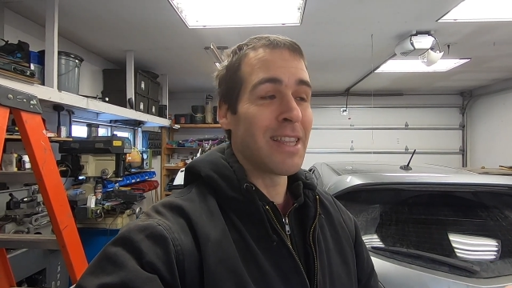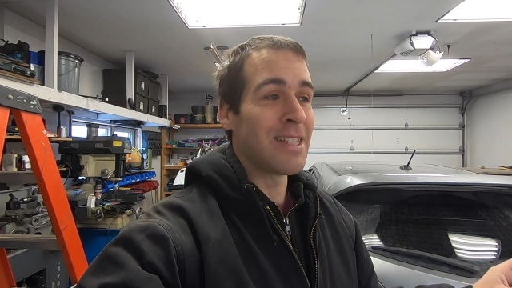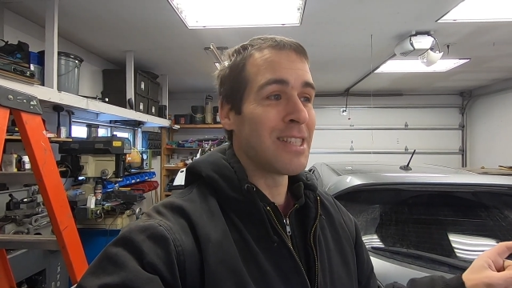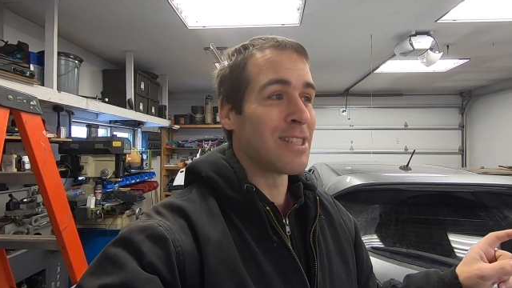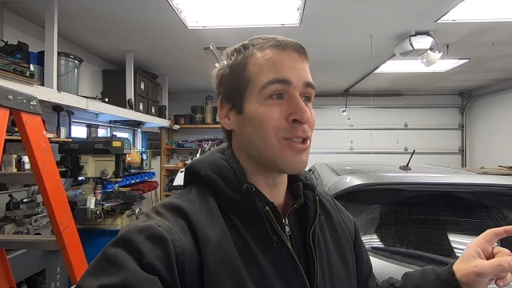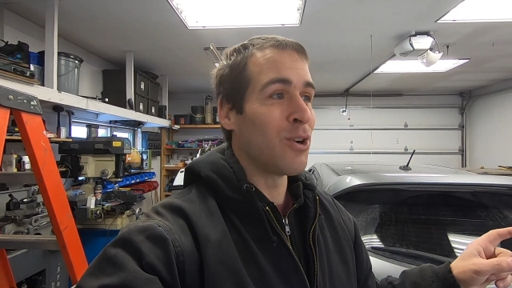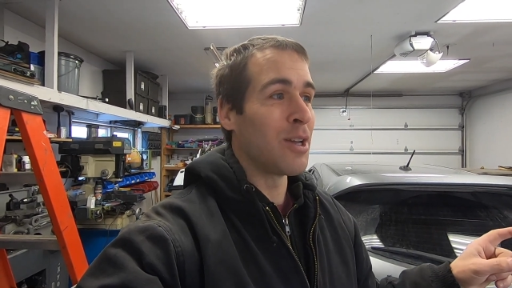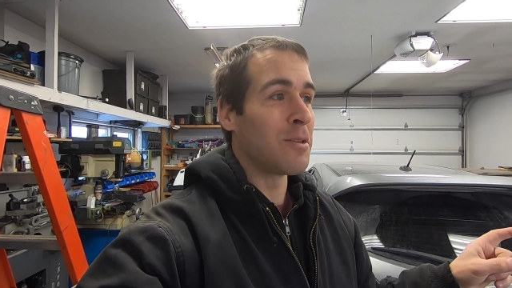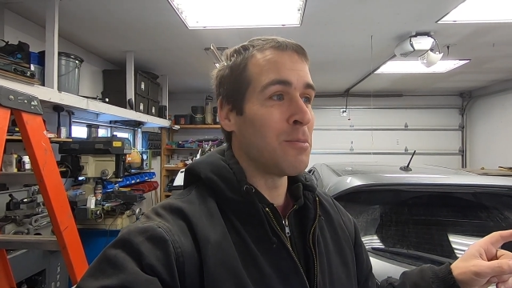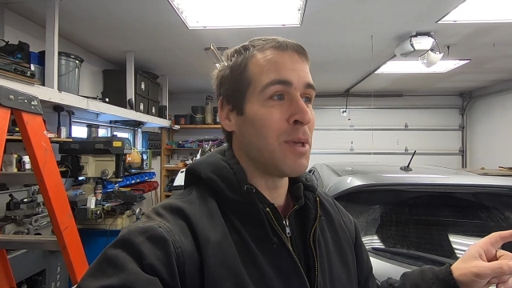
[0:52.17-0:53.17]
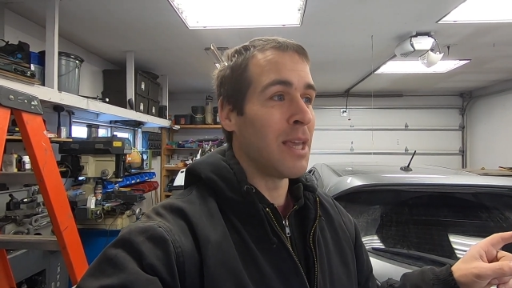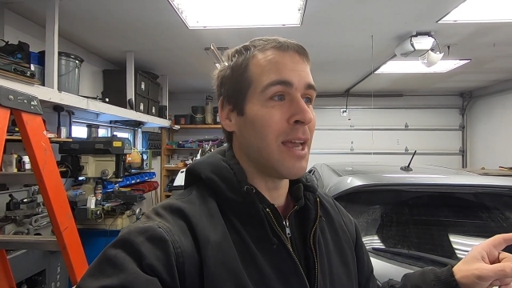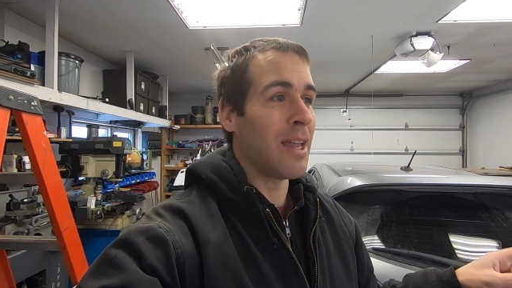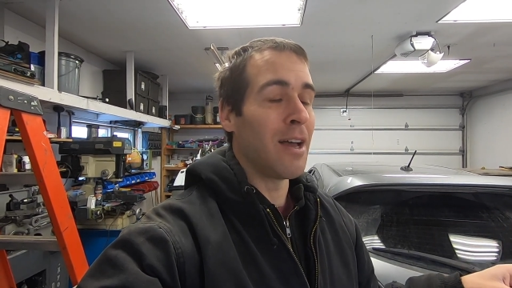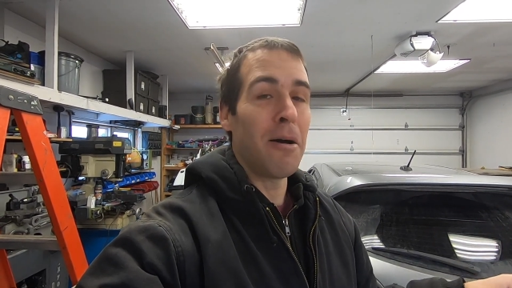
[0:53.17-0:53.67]
This is going to be
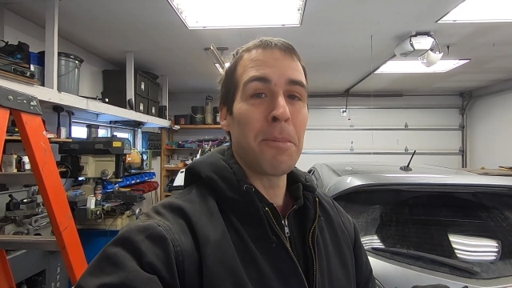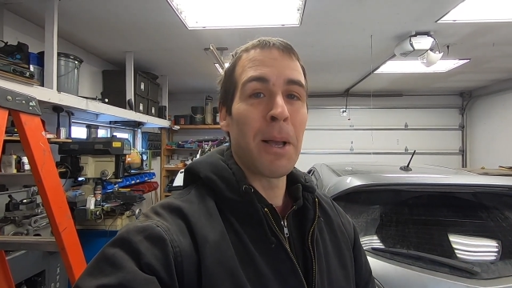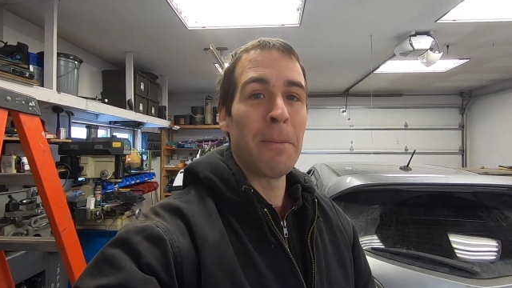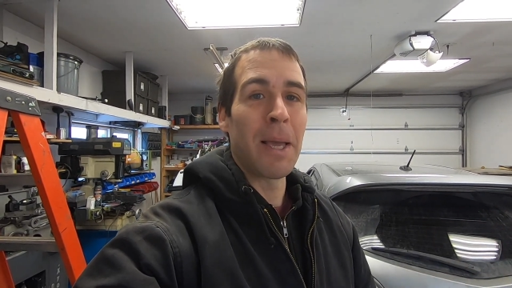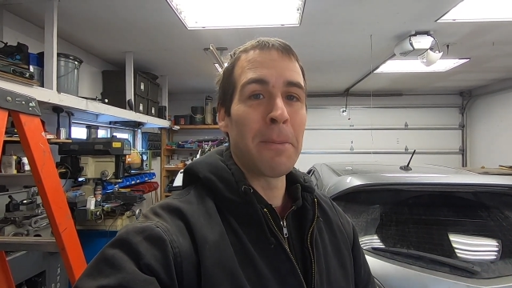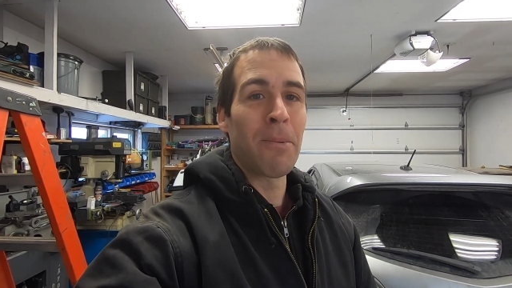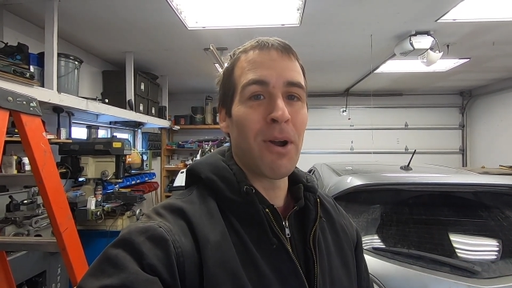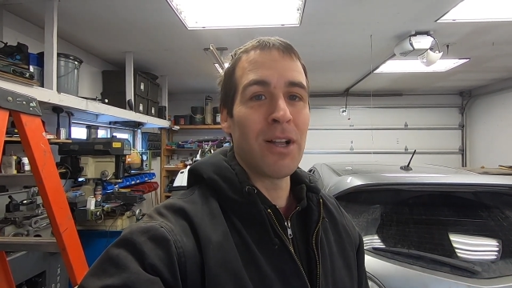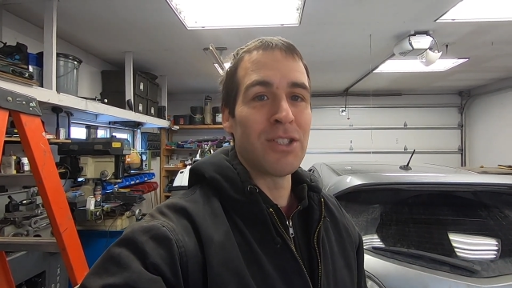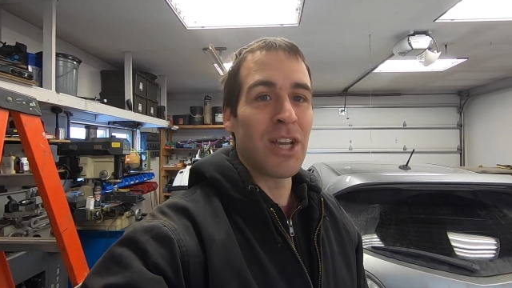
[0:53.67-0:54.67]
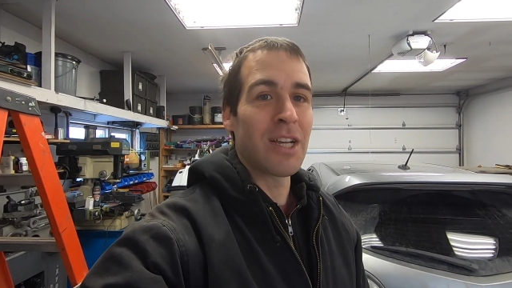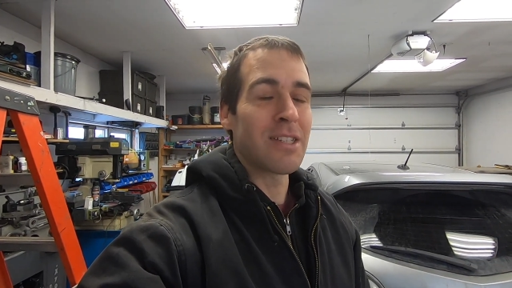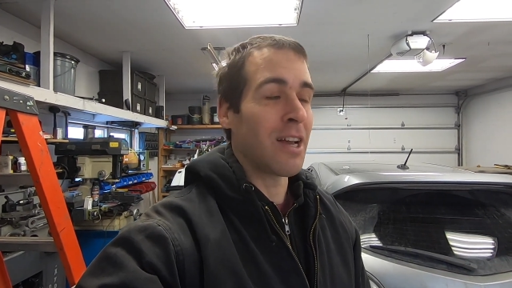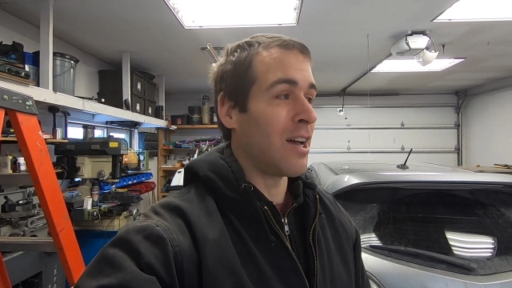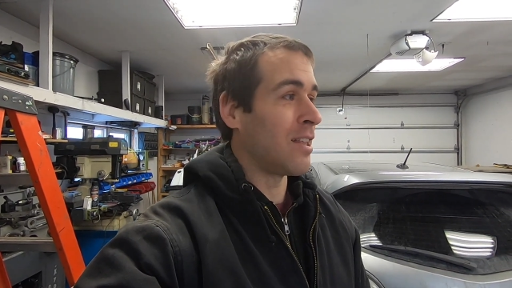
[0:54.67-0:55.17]
an upcoming
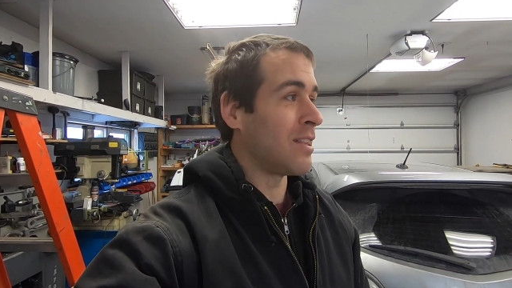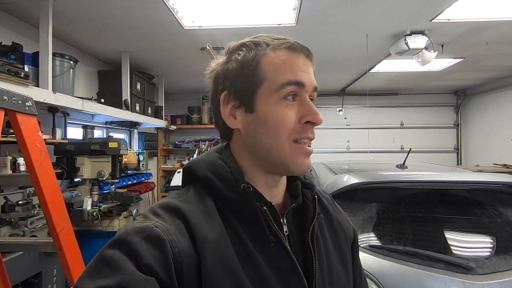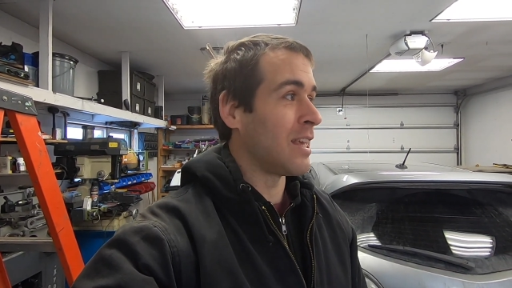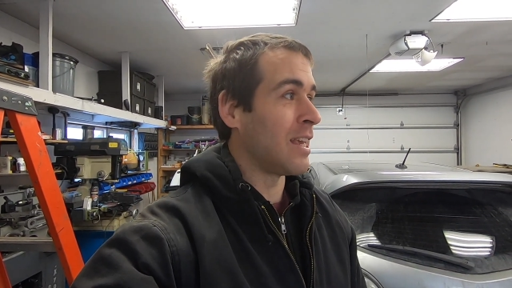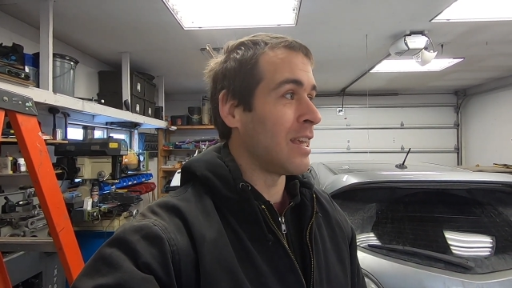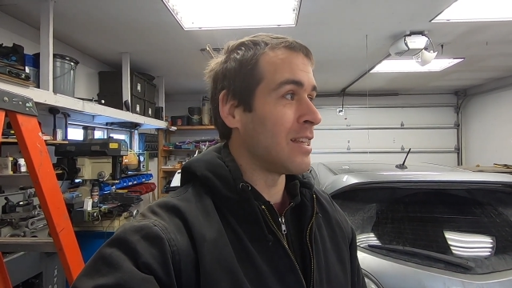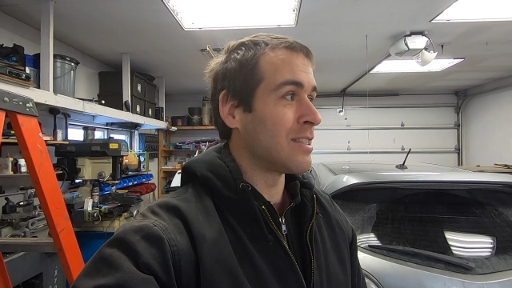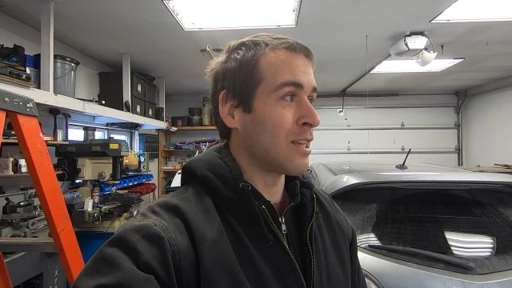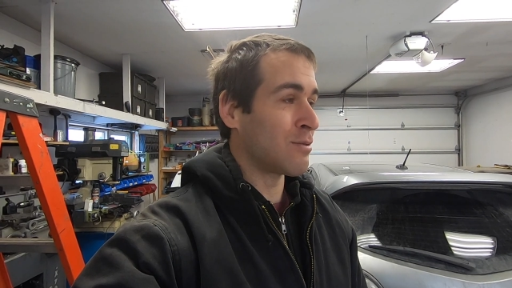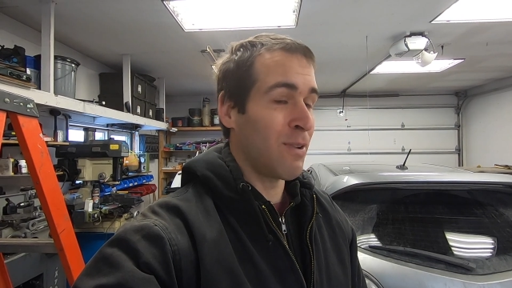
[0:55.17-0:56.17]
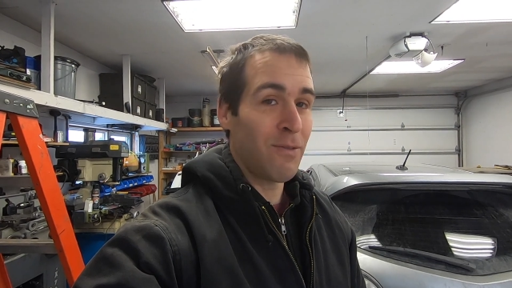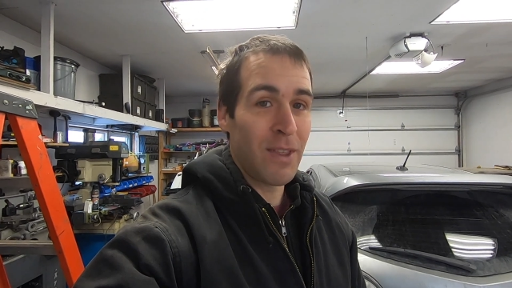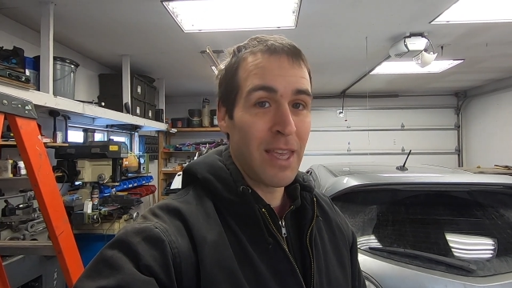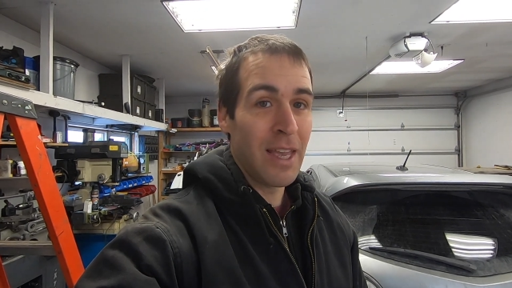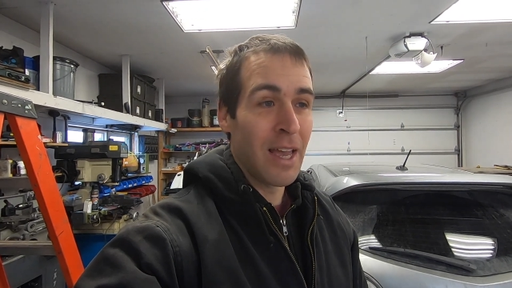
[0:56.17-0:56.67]
project on the
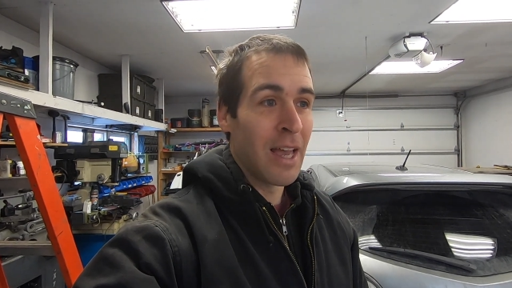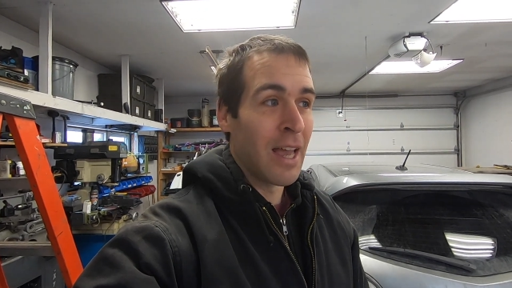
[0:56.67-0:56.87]
650